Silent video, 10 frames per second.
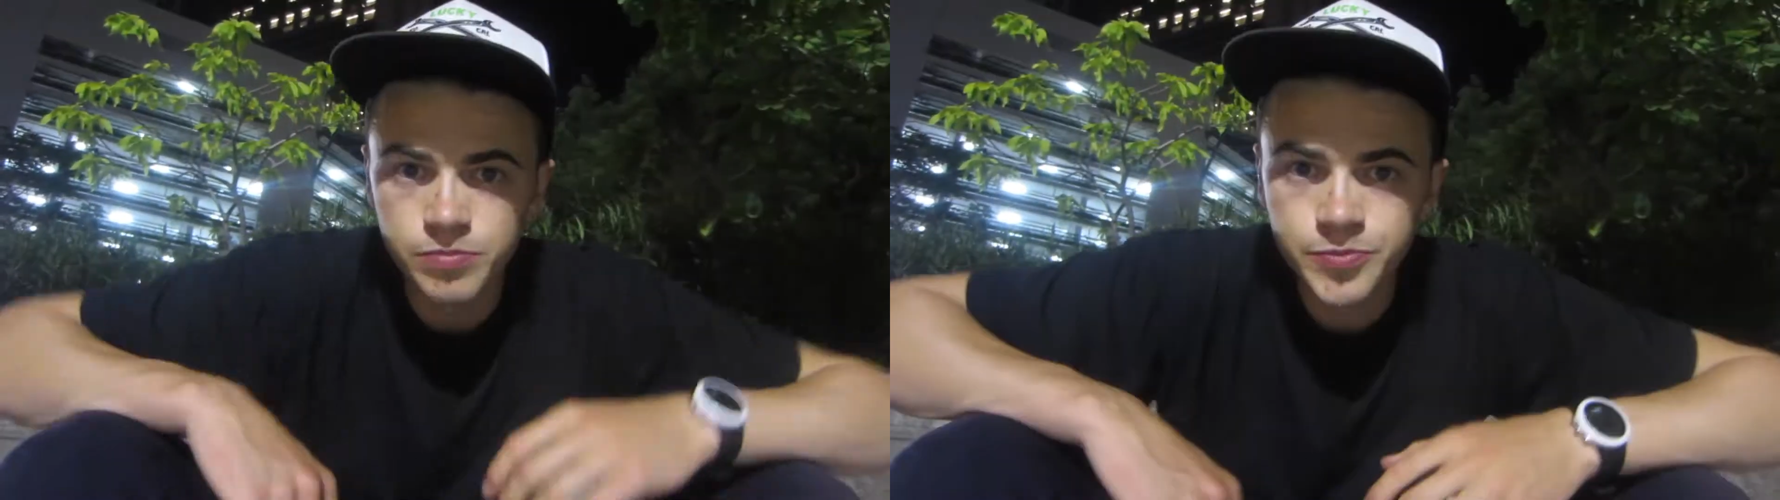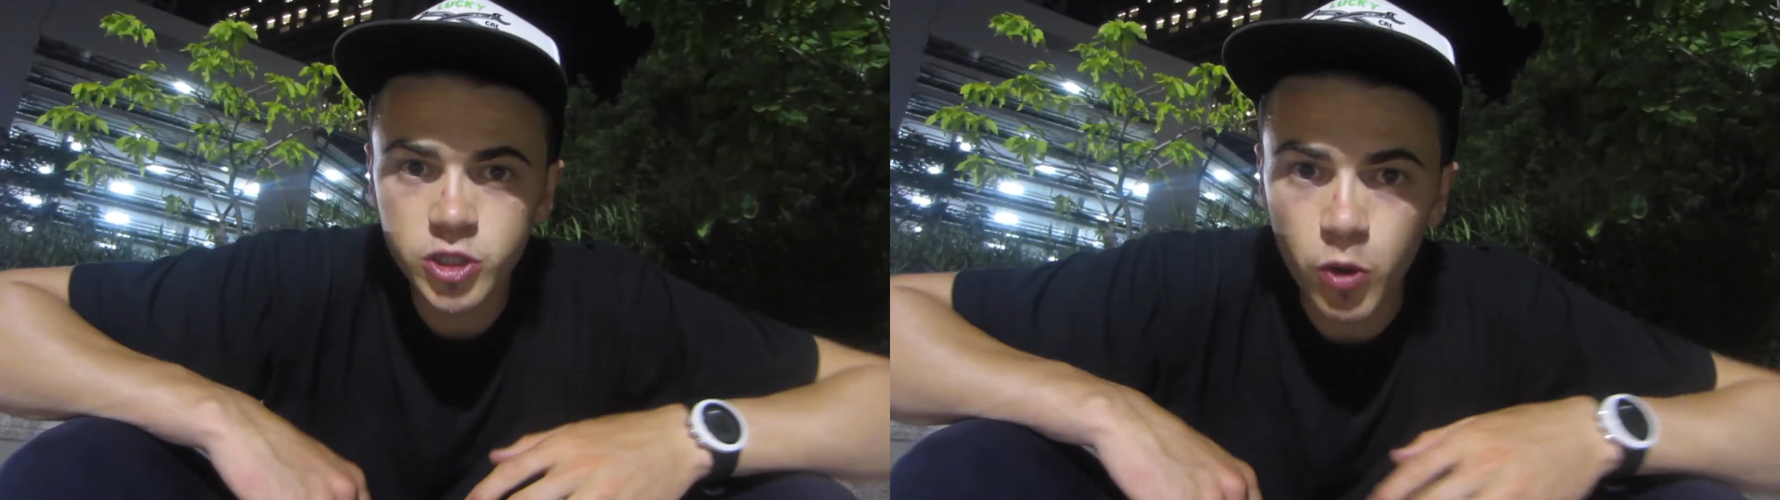
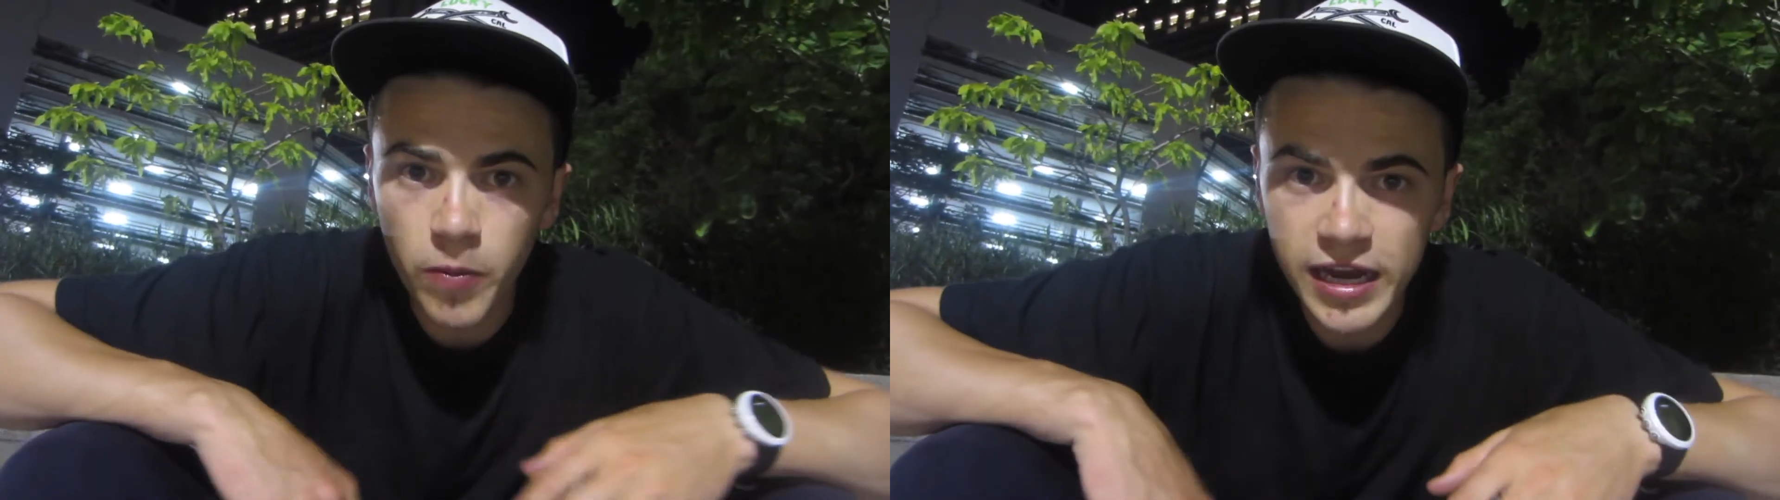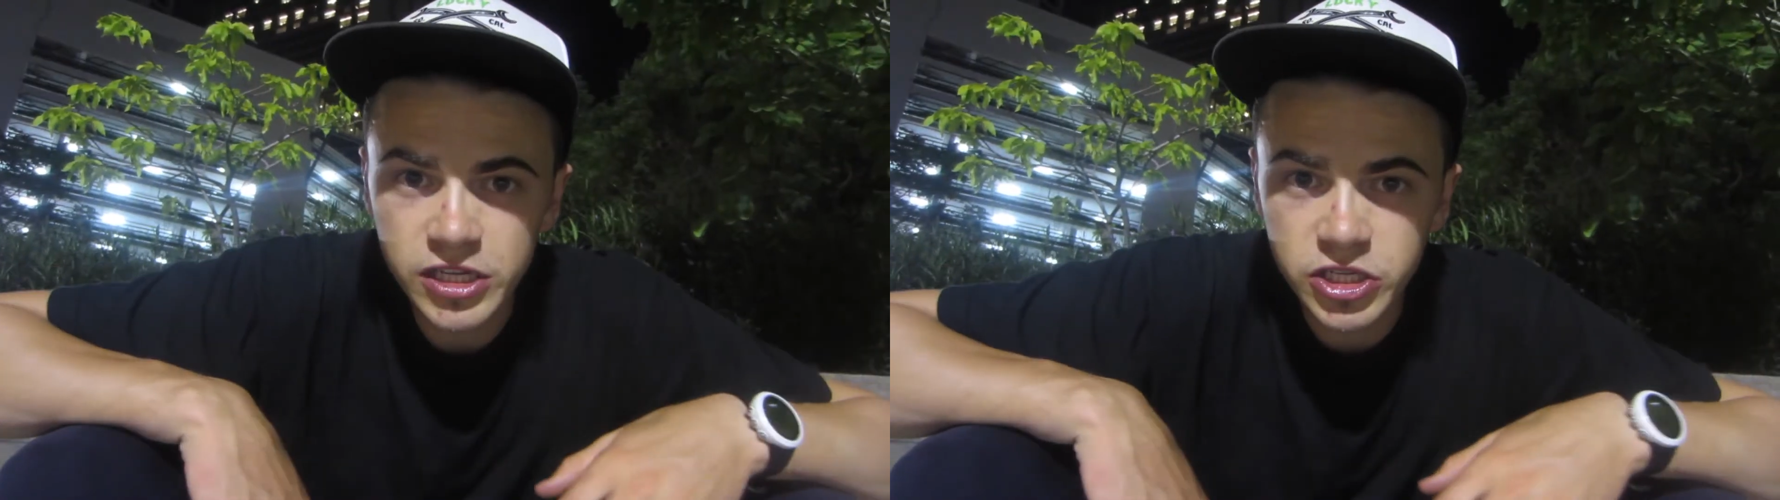So we
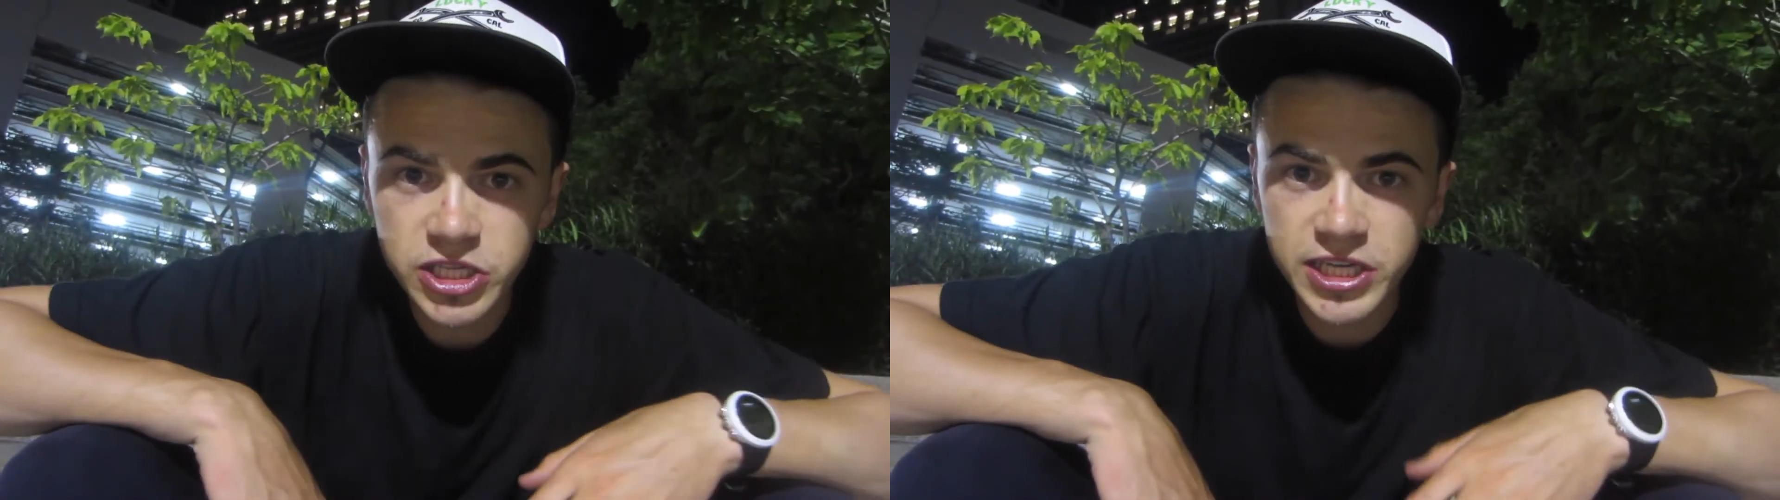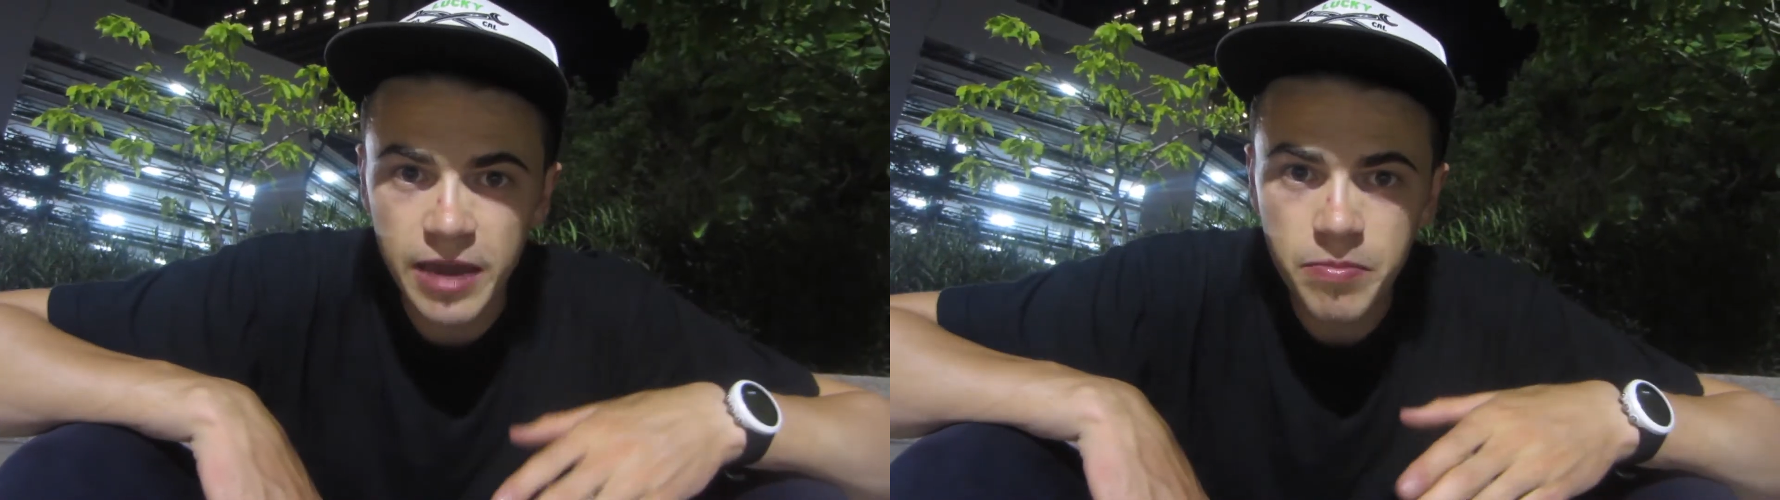made it to the
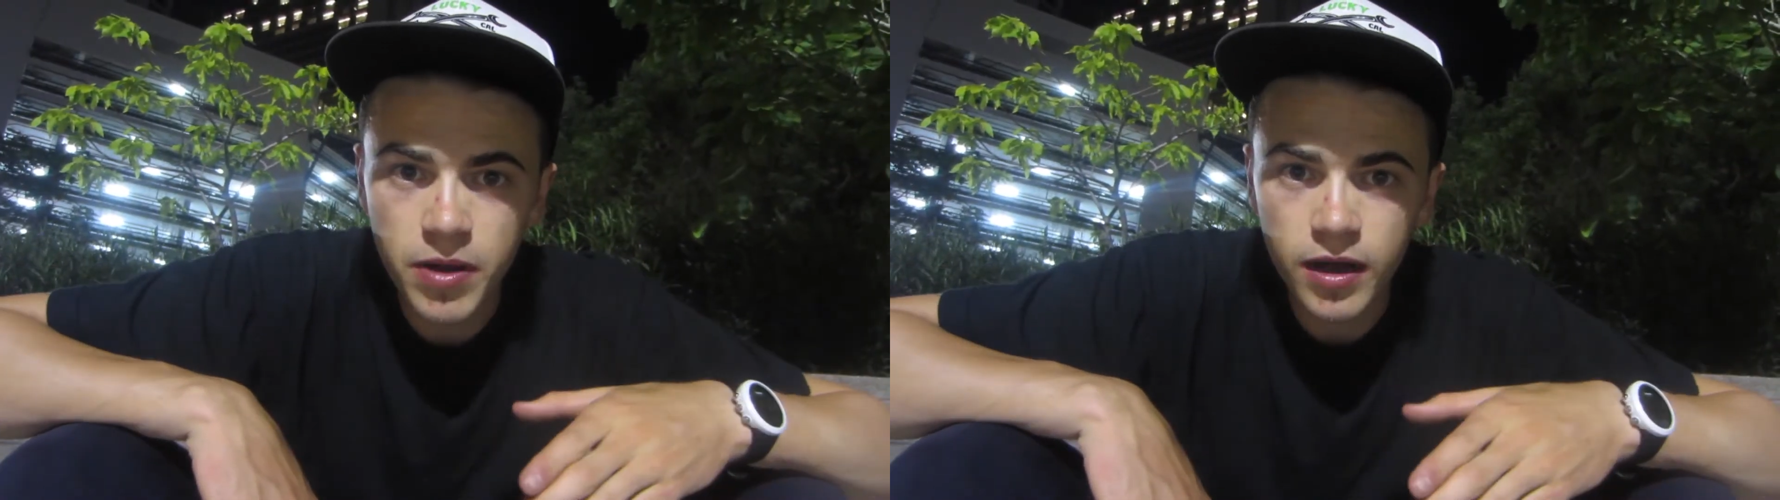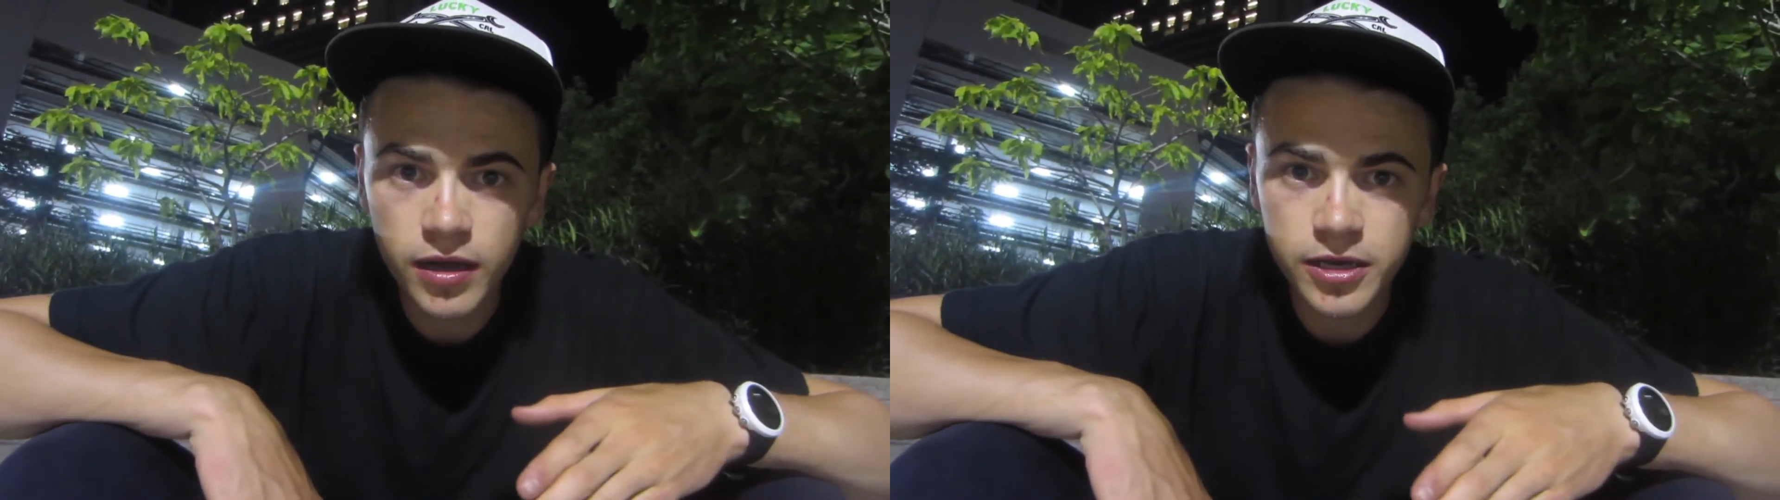skate
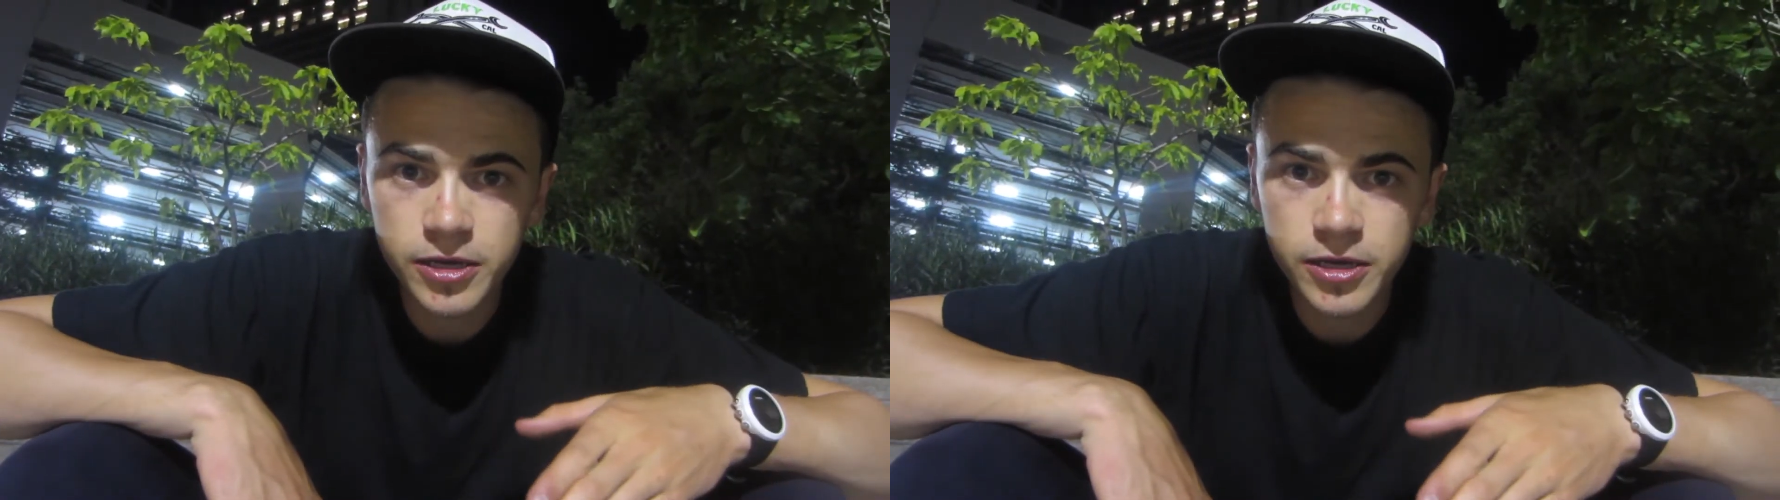park.